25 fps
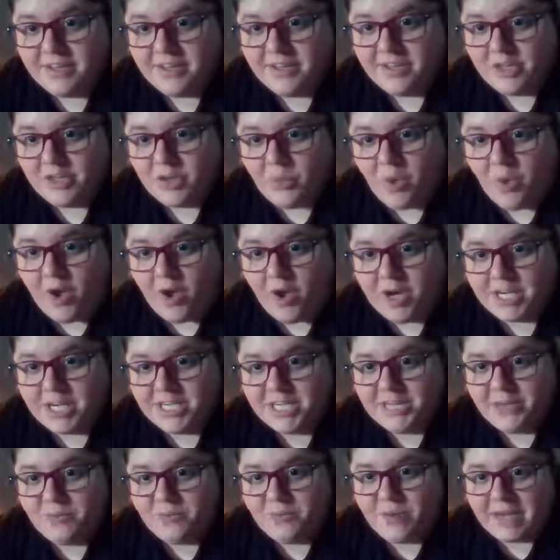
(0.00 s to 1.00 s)
You are
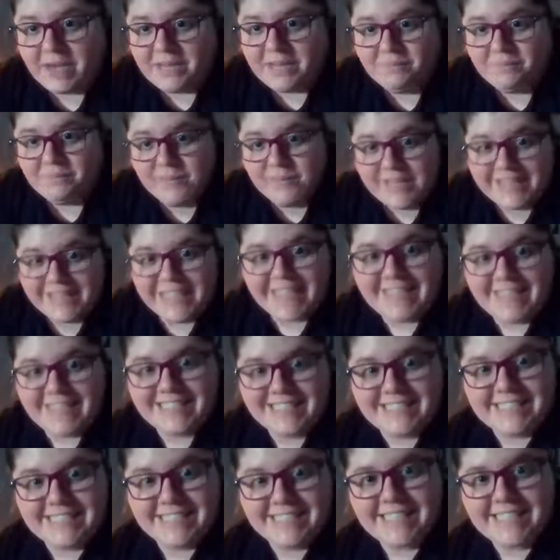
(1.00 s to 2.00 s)
in the right
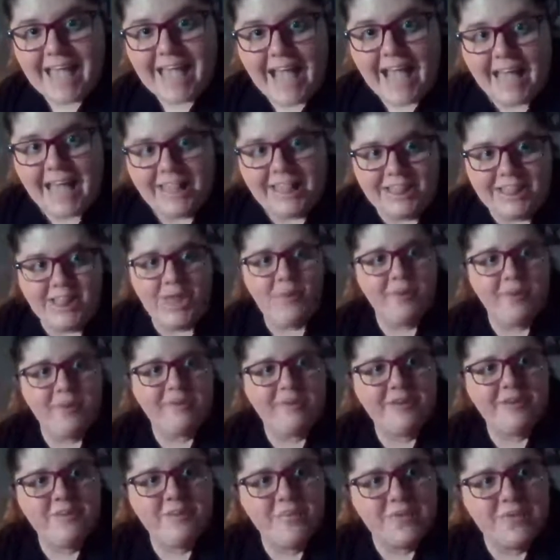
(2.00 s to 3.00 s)
place. Hello,
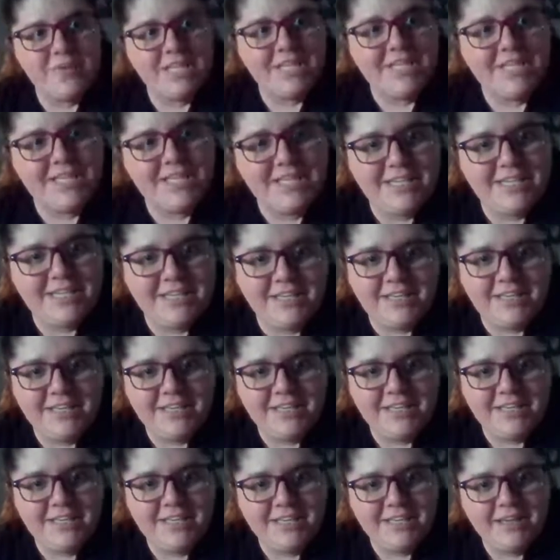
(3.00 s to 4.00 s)
everyone.
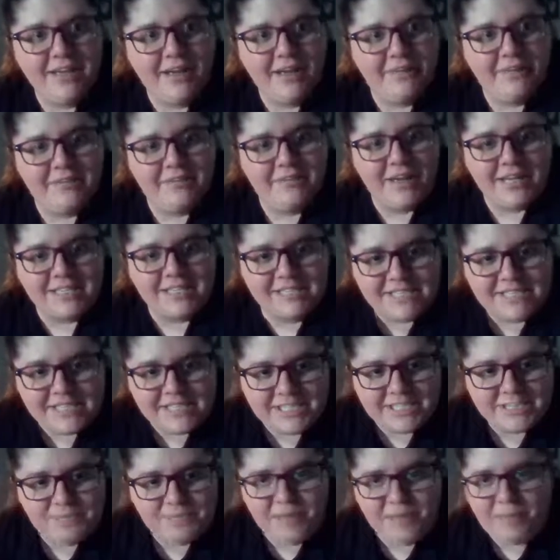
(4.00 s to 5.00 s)
I've got
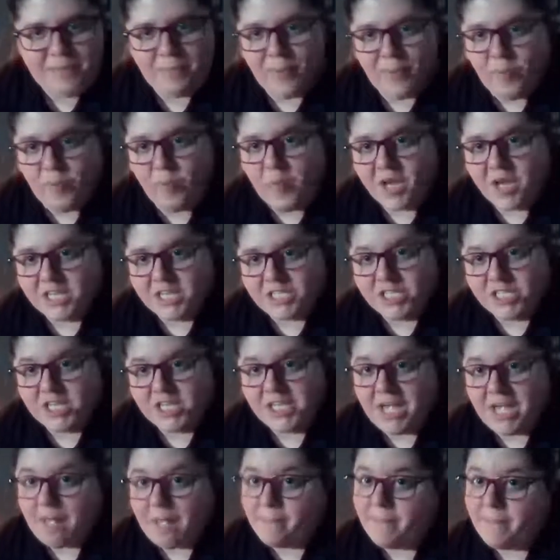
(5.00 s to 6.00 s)
6 people
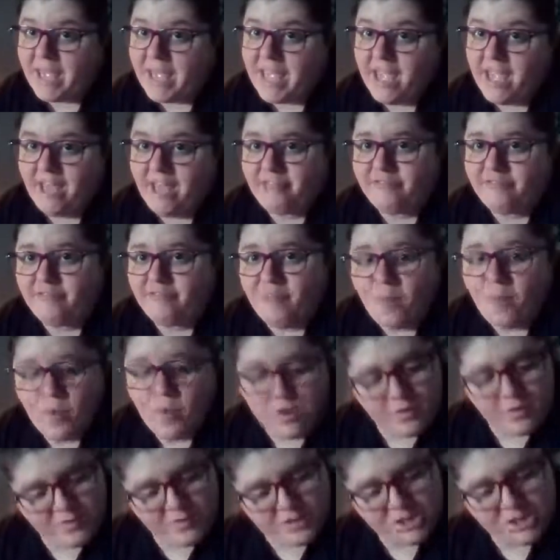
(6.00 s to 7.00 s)
watching. I may have
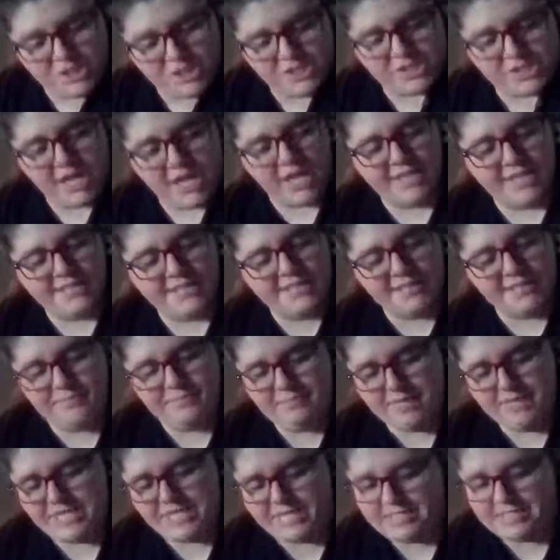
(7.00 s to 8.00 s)
more, which is
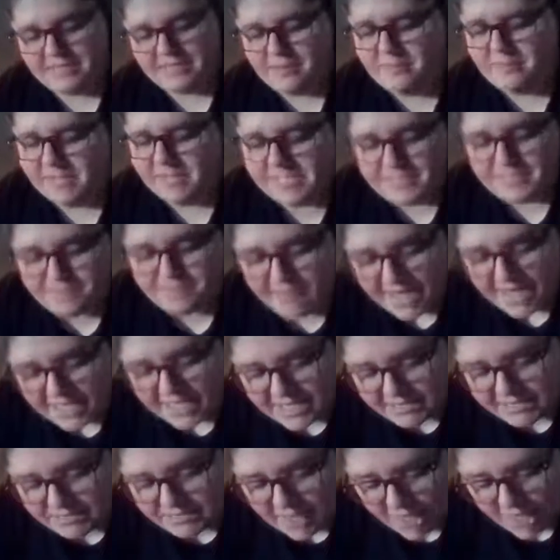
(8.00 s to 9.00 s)
awesome because I'm
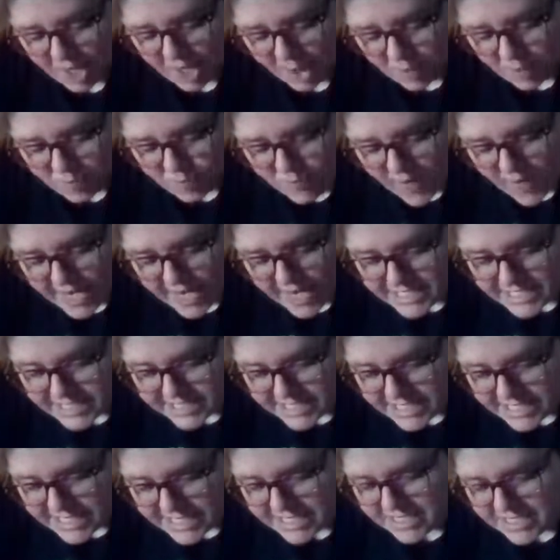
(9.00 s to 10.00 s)
expanding my
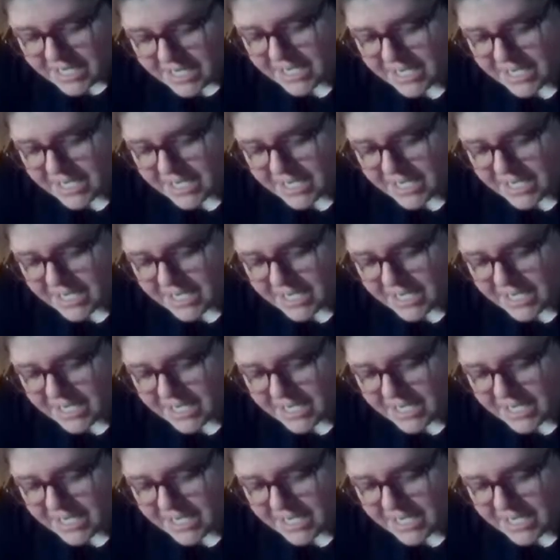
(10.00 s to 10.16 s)
horizon.